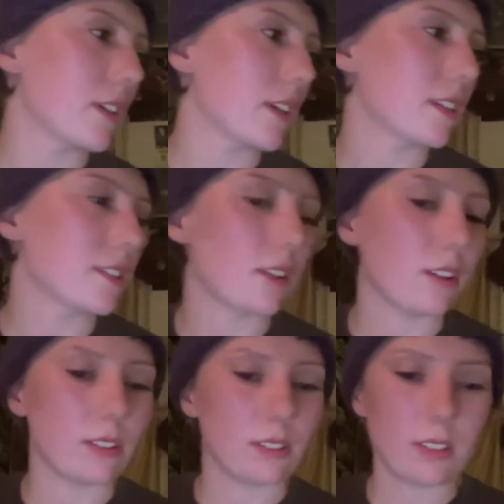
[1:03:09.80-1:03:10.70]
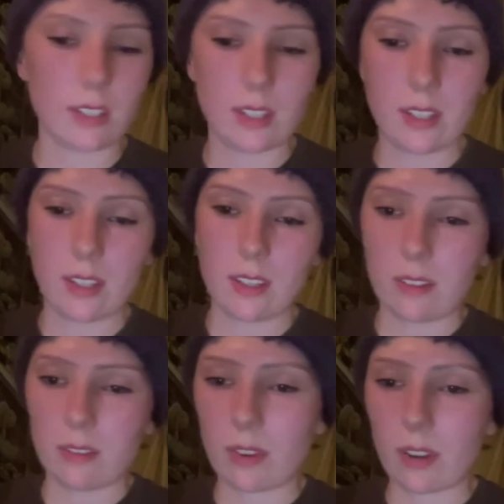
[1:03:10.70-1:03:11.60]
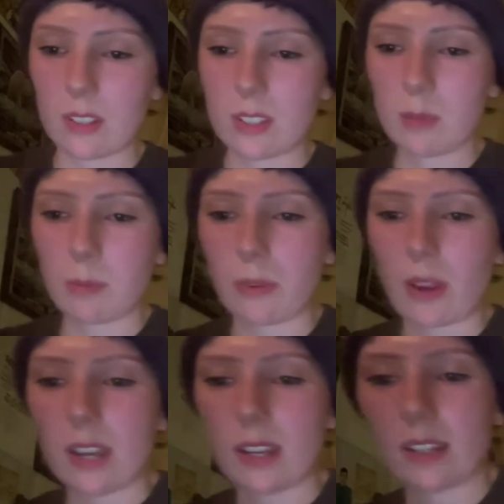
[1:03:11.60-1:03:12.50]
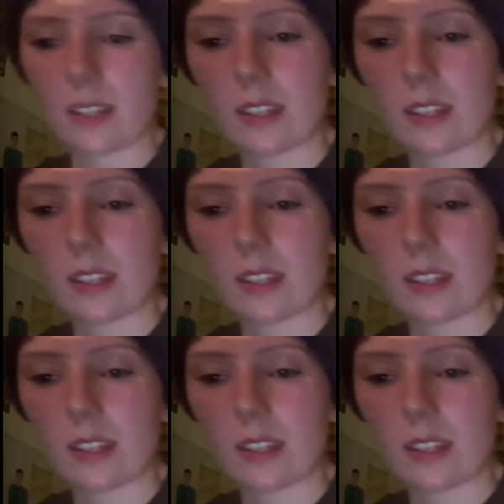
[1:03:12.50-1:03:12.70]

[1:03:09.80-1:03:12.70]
Like it's all very sporadic